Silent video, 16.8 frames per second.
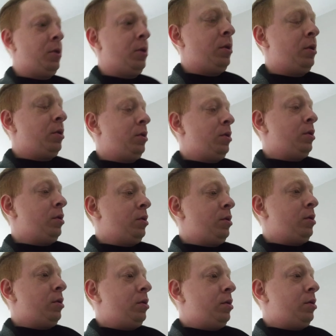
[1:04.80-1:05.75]

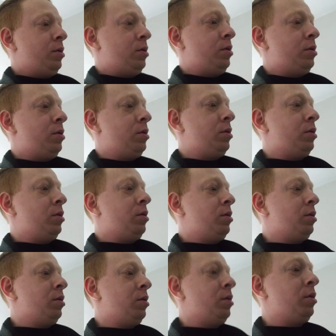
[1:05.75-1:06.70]

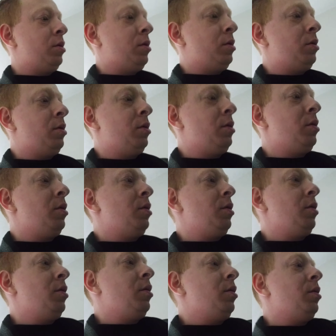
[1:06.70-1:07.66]

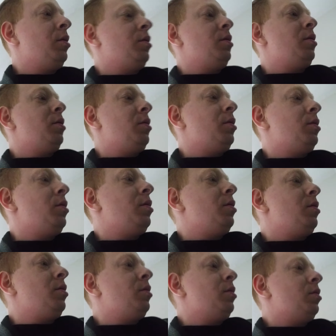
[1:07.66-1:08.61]

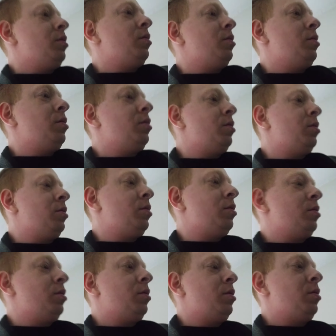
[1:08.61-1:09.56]

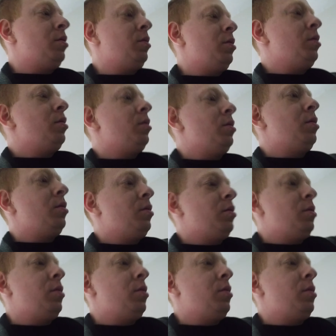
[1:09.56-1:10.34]
[no speech]